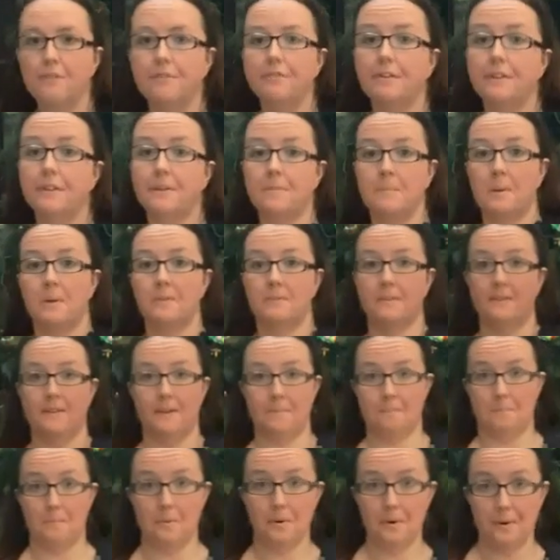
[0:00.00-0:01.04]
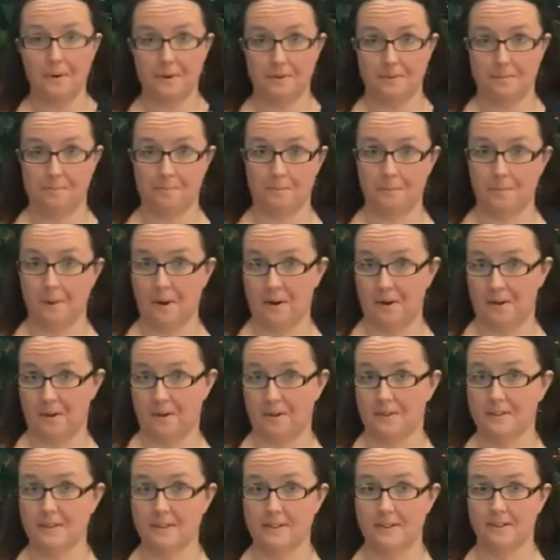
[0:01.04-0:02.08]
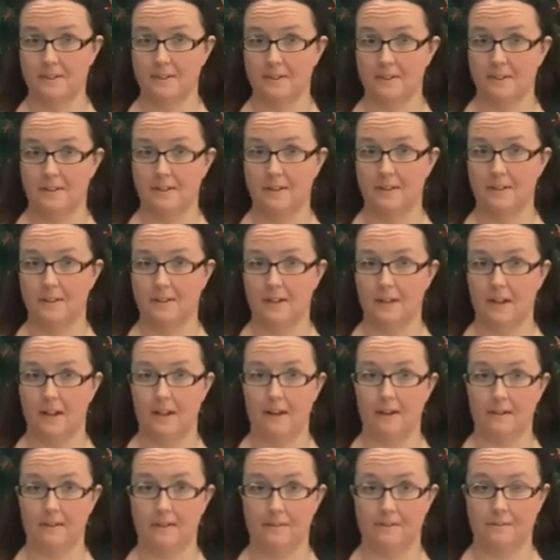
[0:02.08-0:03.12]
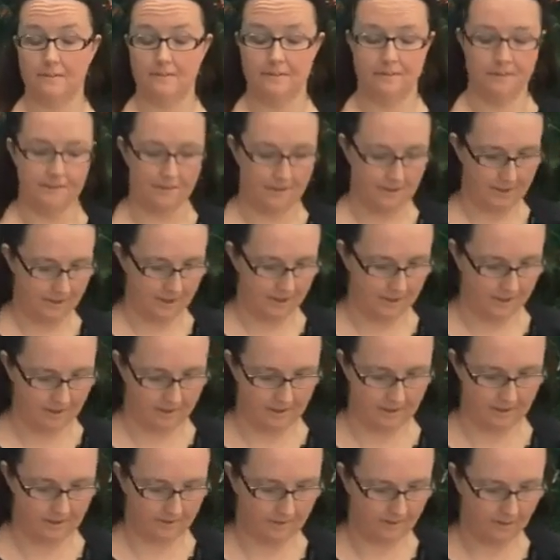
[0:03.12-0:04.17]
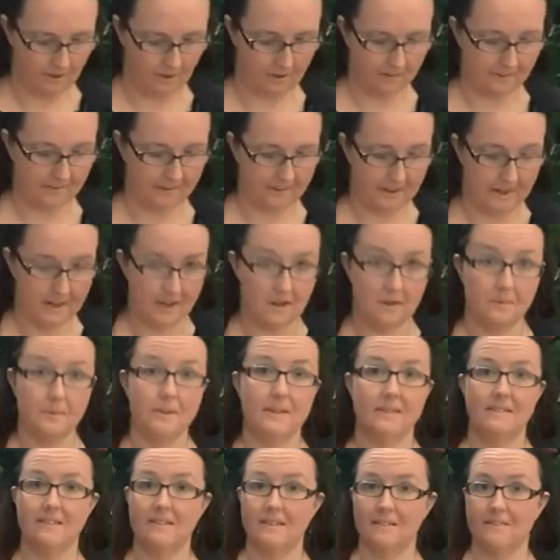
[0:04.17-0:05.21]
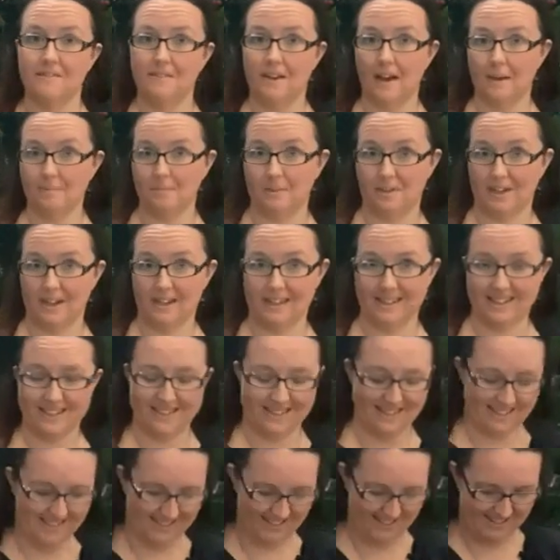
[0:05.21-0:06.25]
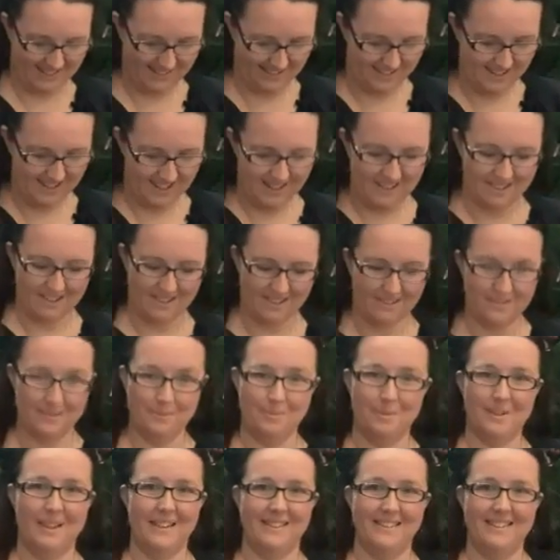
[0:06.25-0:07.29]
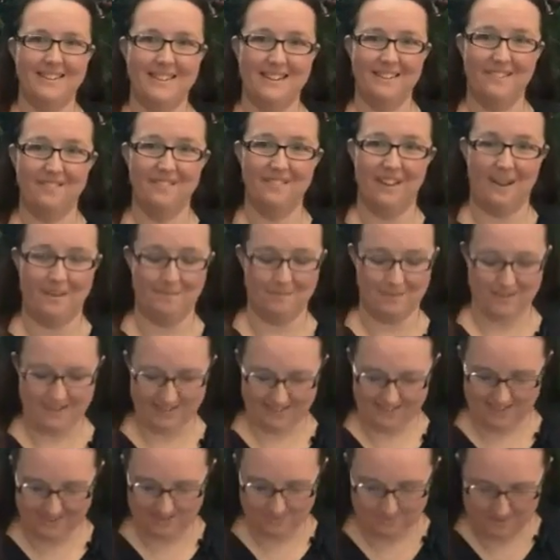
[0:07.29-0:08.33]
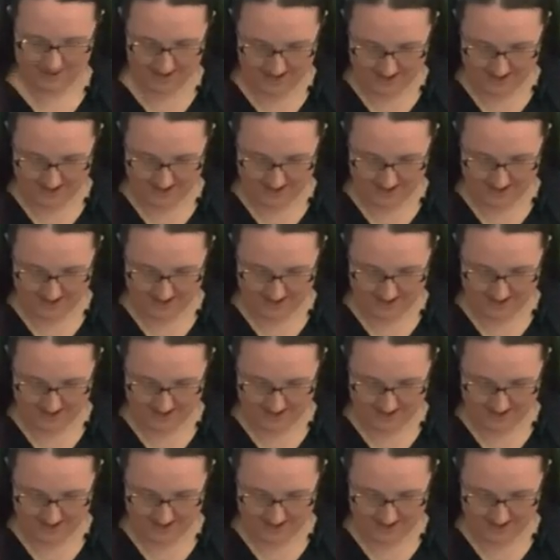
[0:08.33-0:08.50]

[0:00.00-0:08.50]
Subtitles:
for the most important part of this haul video is the fabric. There's plenty of fabric to be